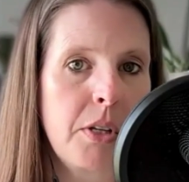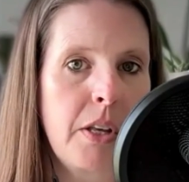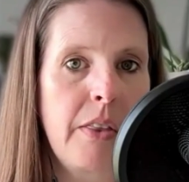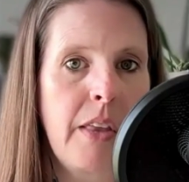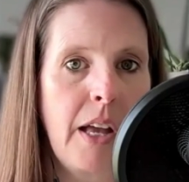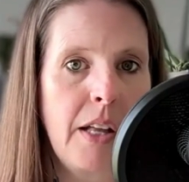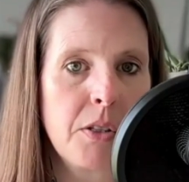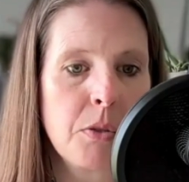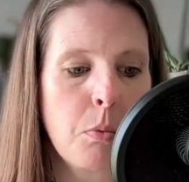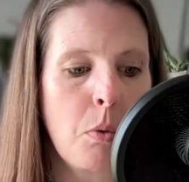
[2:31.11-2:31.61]
And
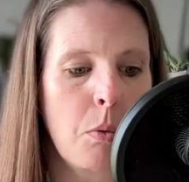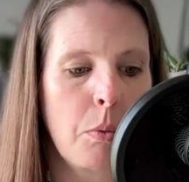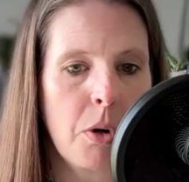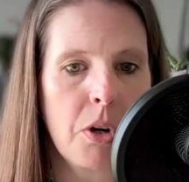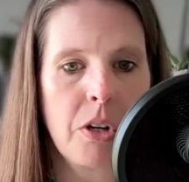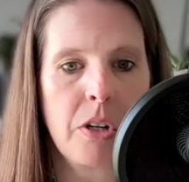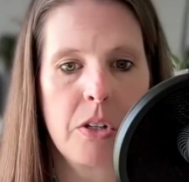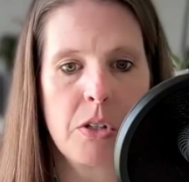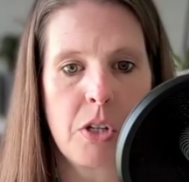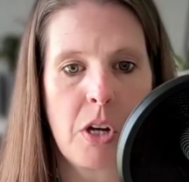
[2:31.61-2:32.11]
that's what we're
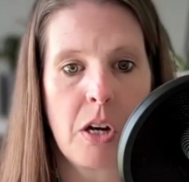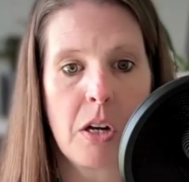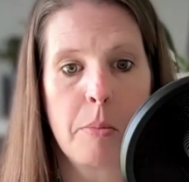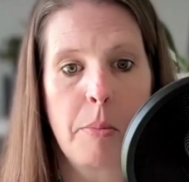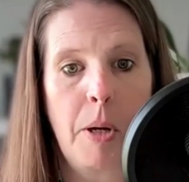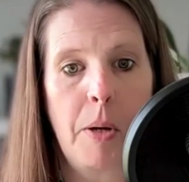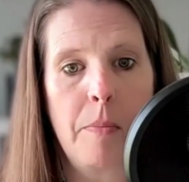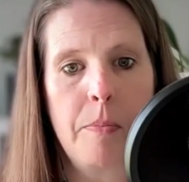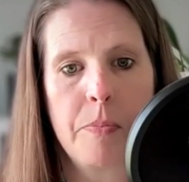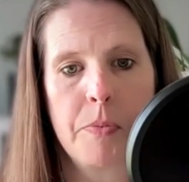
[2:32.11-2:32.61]
going to talk
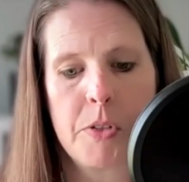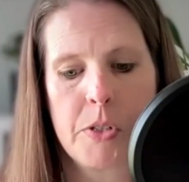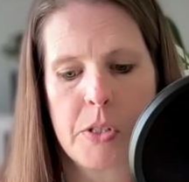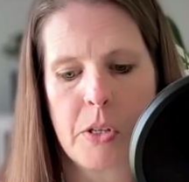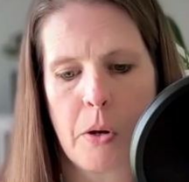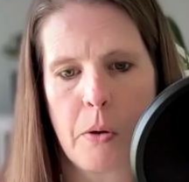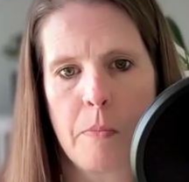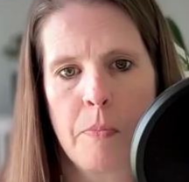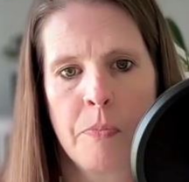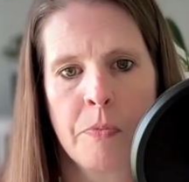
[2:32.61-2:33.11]
about.
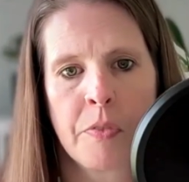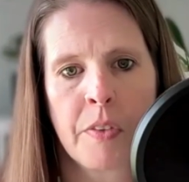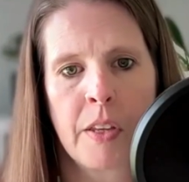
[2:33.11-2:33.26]
So